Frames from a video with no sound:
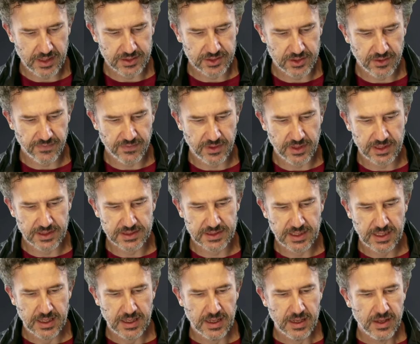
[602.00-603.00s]
over this.
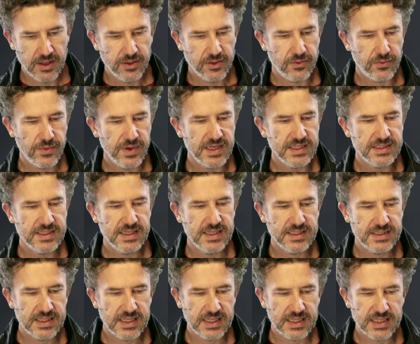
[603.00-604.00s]
The reason
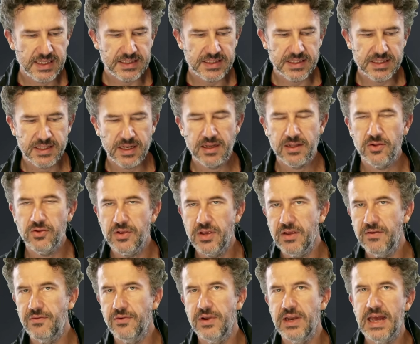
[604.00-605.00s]
is that this is not
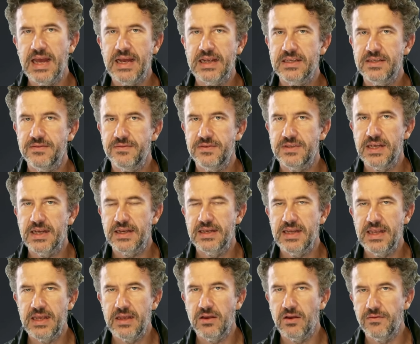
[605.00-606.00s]
looking for an active
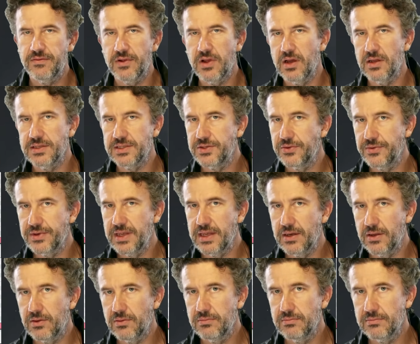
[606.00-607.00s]
technique of
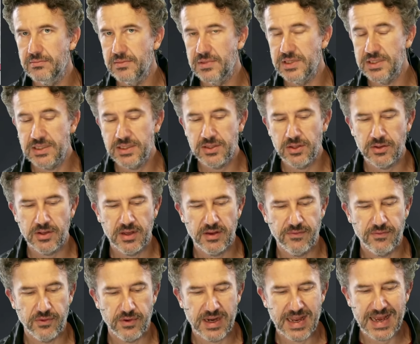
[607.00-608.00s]
consordino. This is looking
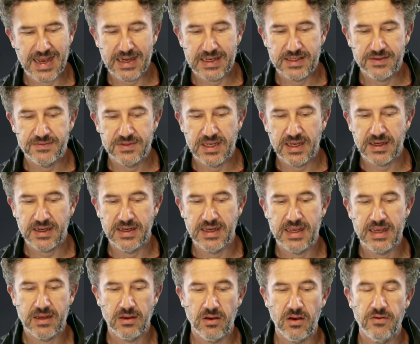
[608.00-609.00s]
for an active
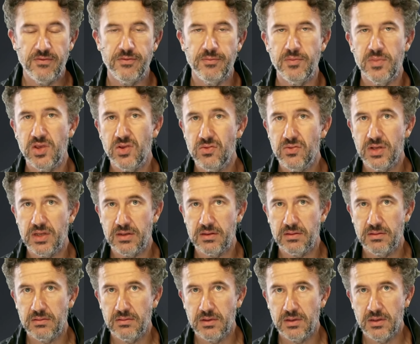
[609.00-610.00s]
technique of muted.
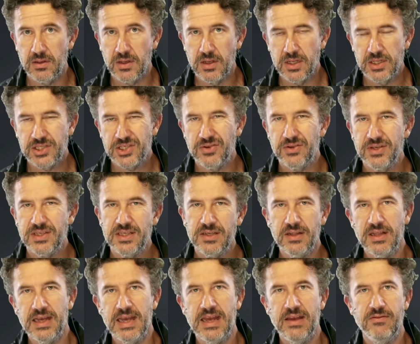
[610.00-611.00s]
So
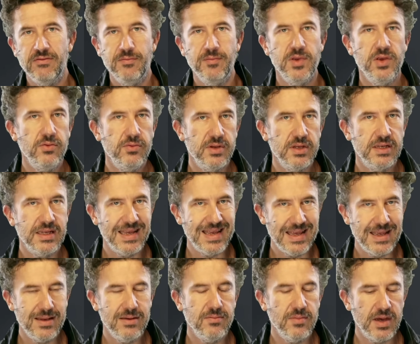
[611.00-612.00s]
until I have muted
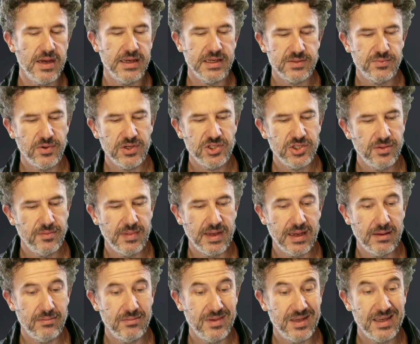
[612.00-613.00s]
in my expression
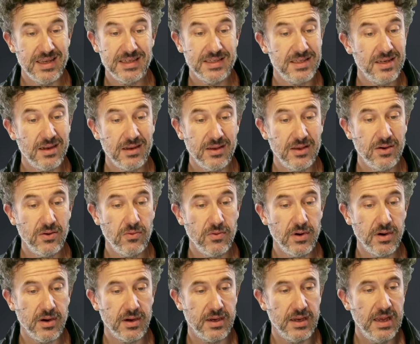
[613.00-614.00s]
map, it's not going to
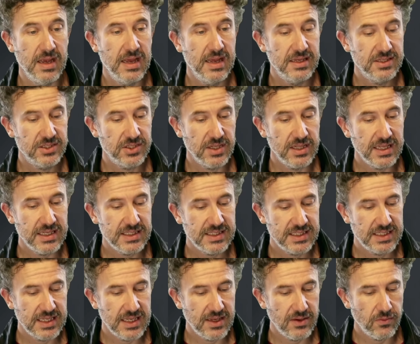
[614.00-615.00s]
work. So let's
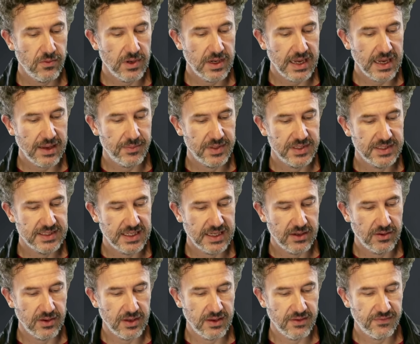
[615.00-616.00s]
see what happens
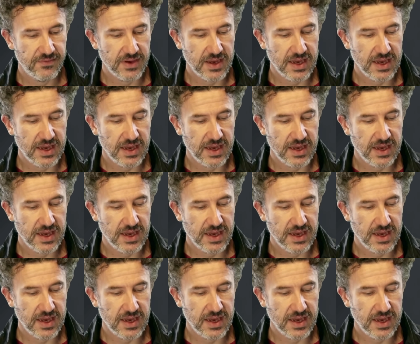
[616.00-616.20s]
now. If